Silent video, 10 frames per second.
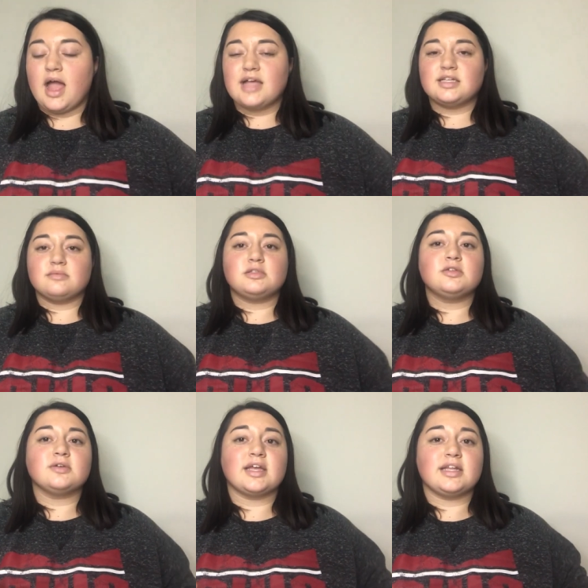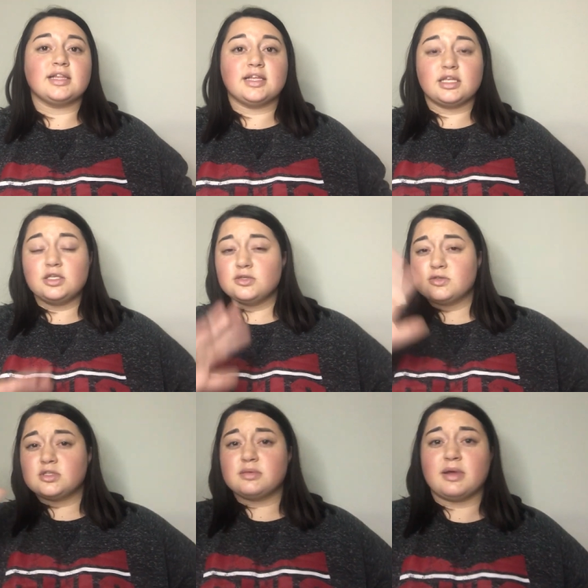As I'm still getting like
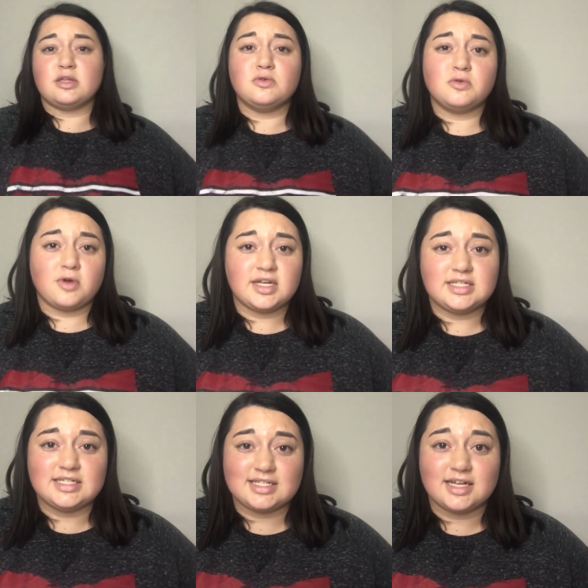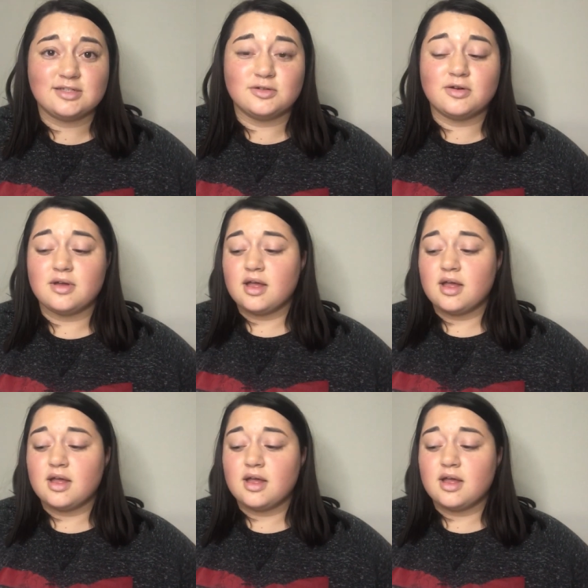used to my new crazy schedule,